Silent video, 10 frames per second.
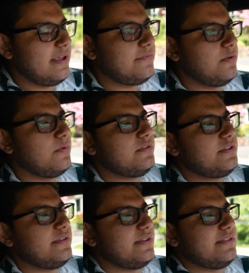if you were to
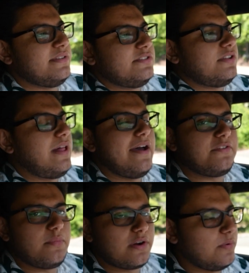install
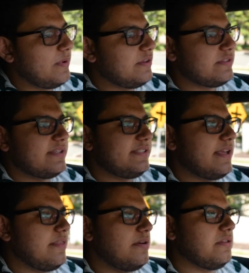aftermarket wheels, let's say
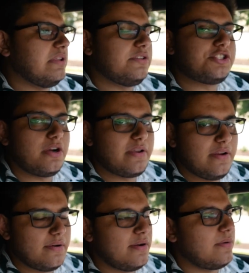they're a little
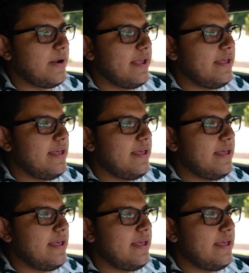chunkier, right?